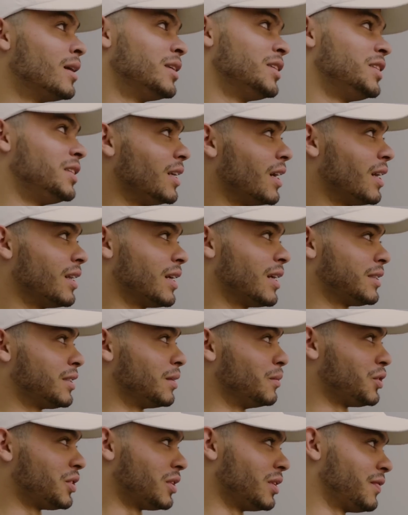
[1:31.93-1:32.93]
She got like
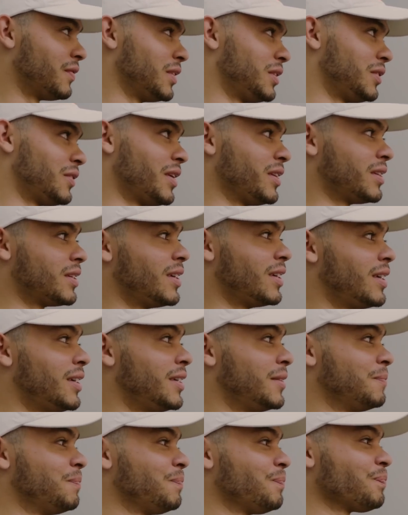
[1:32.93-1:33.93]
some trophy right
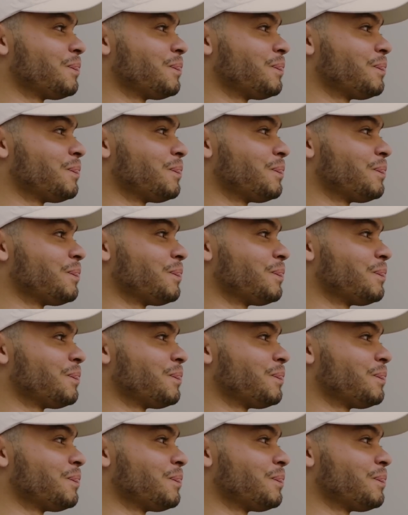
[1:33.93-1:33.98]
there.